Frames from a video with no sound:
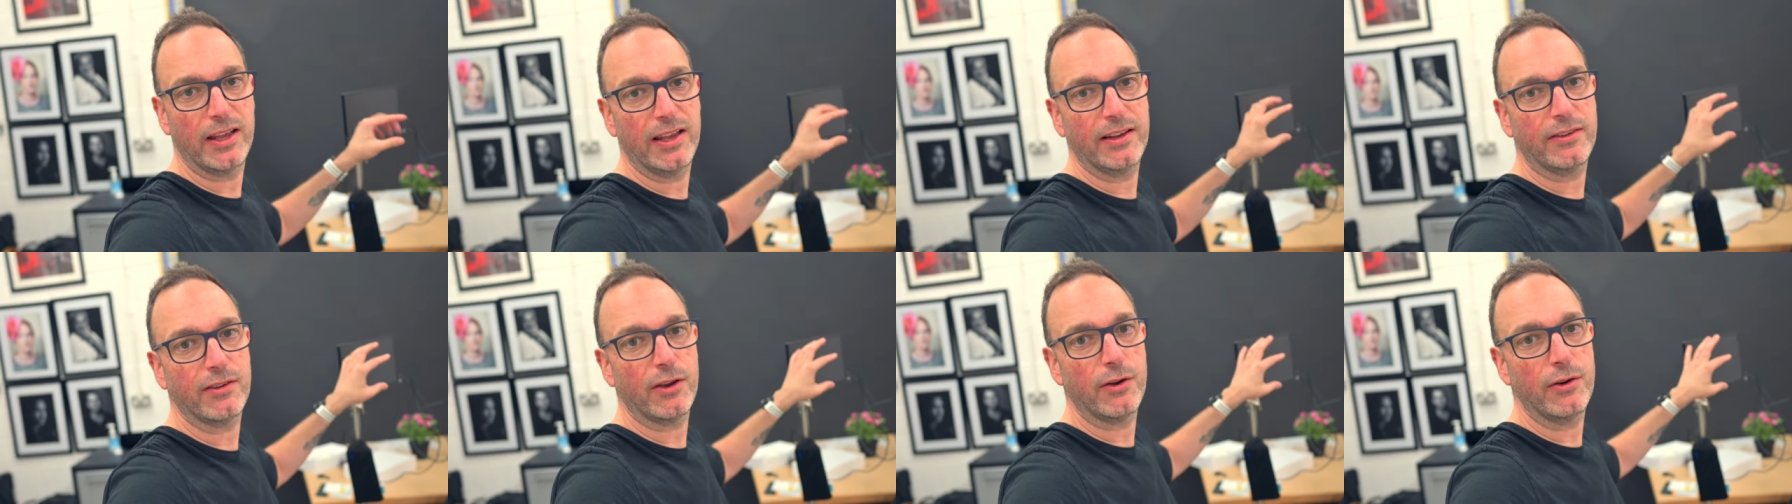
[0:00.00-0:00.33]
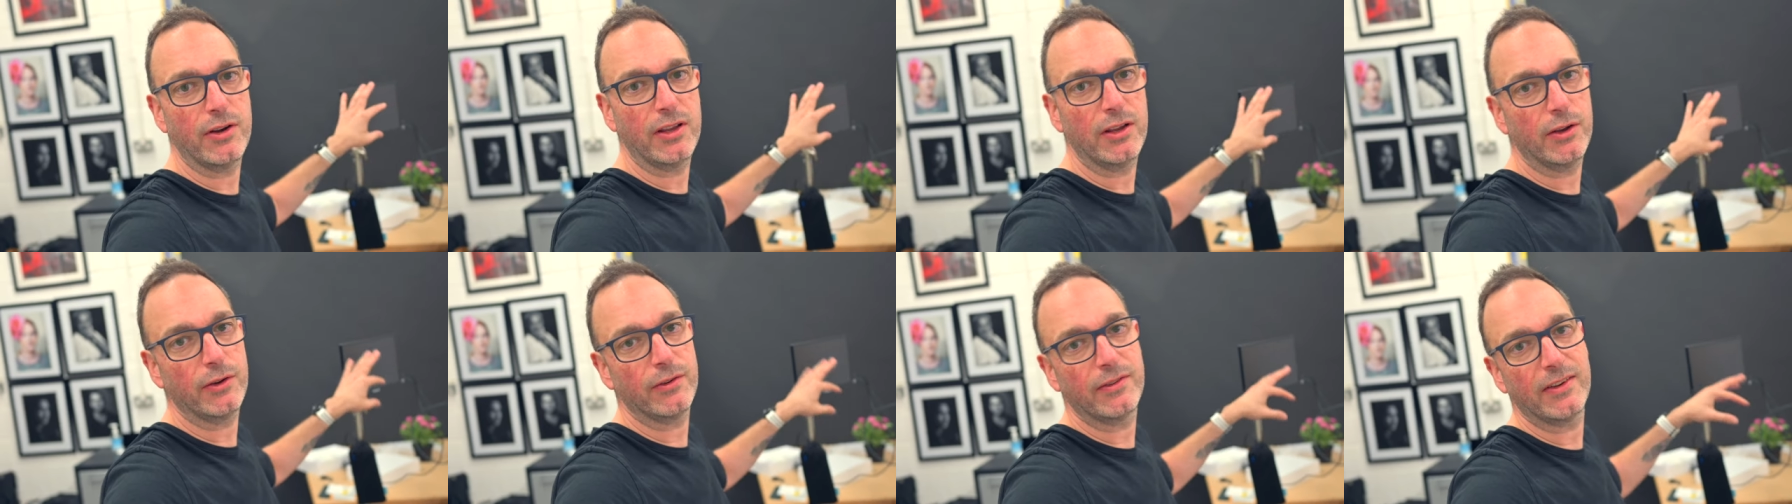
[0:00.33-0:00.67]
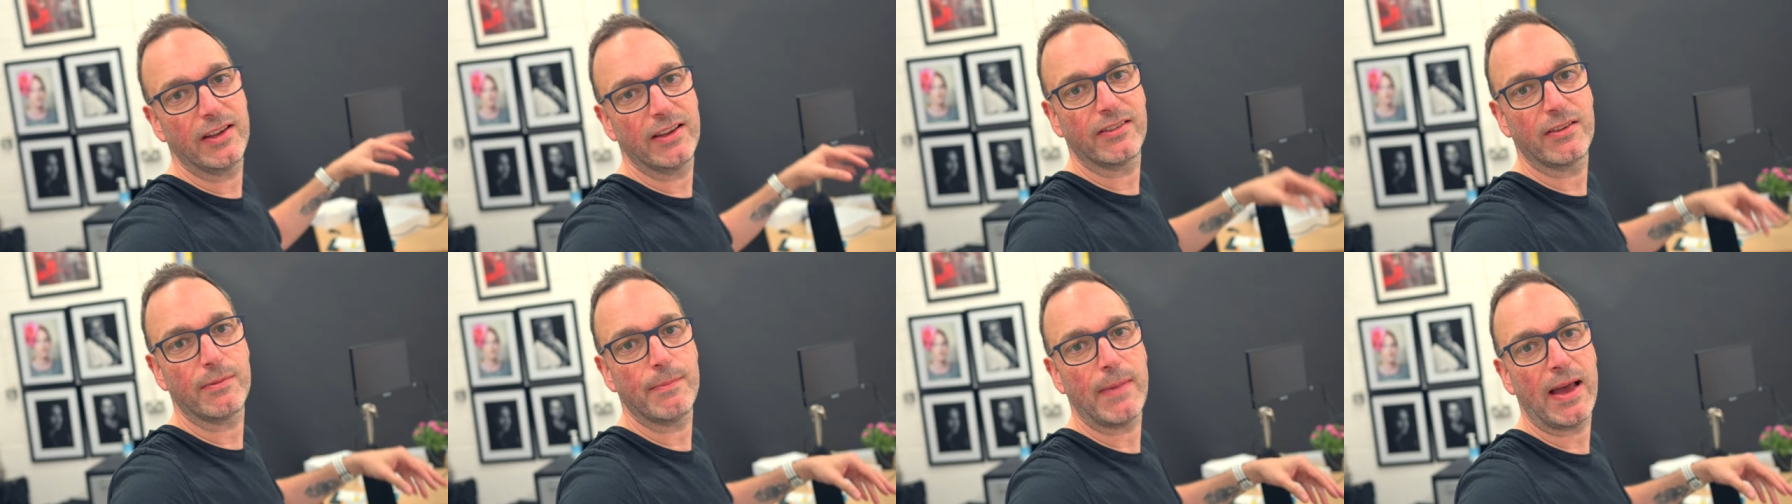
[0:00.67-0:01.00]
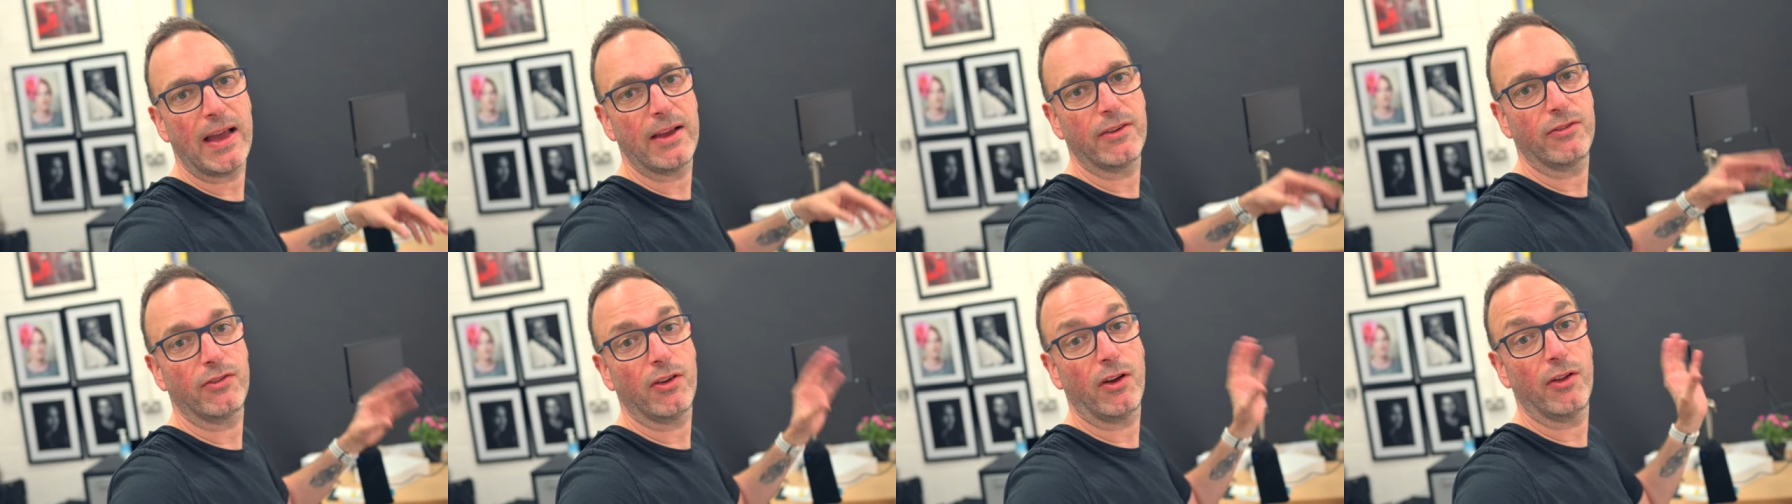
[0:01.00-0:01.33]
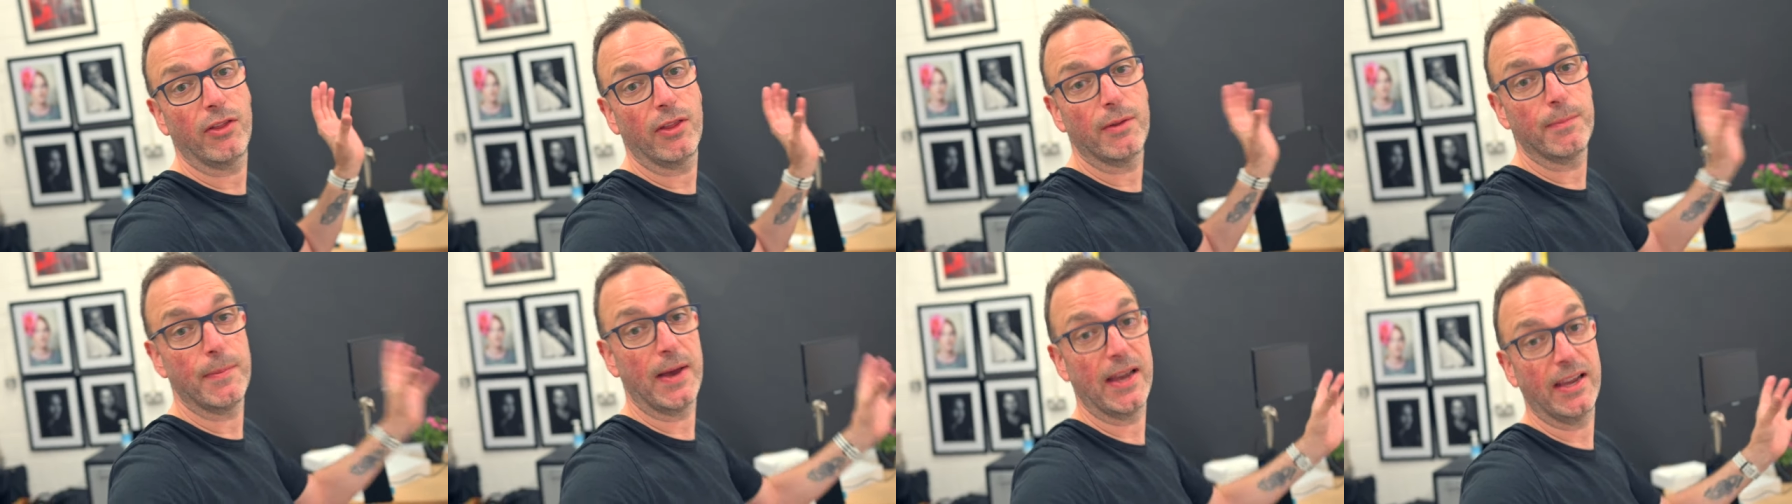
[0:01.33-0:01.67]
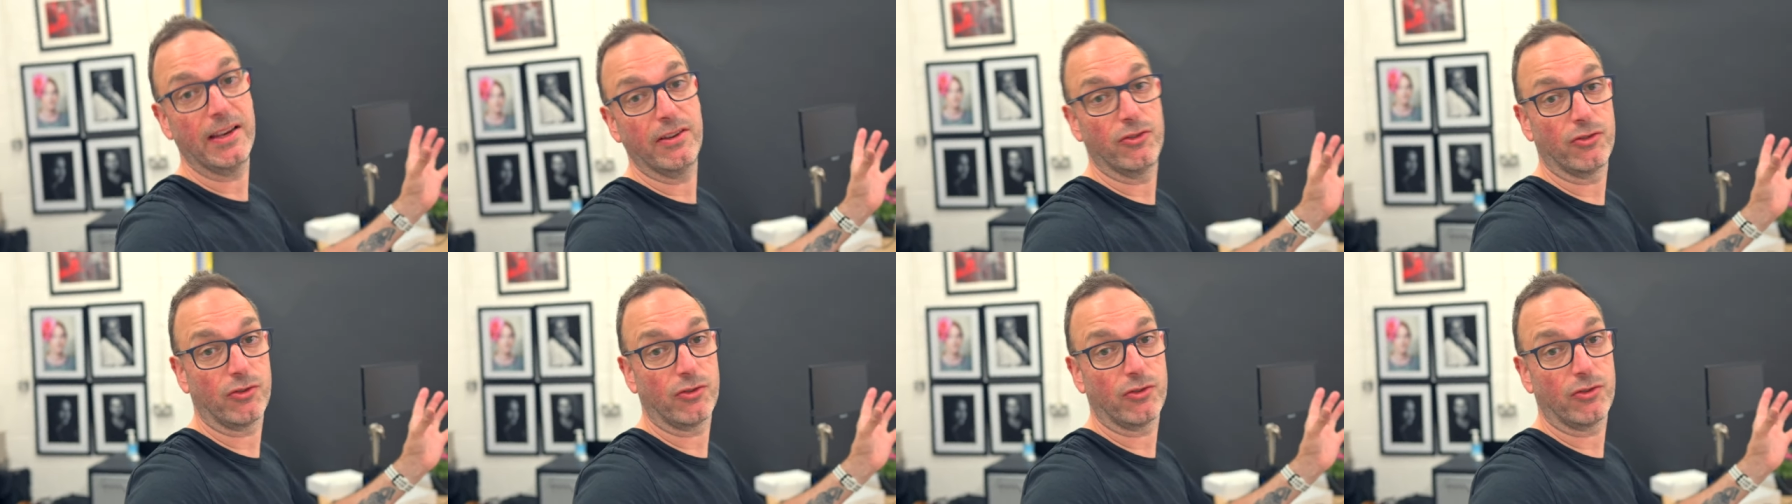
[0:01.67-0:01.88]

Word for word: it's only using it as a mouse on the main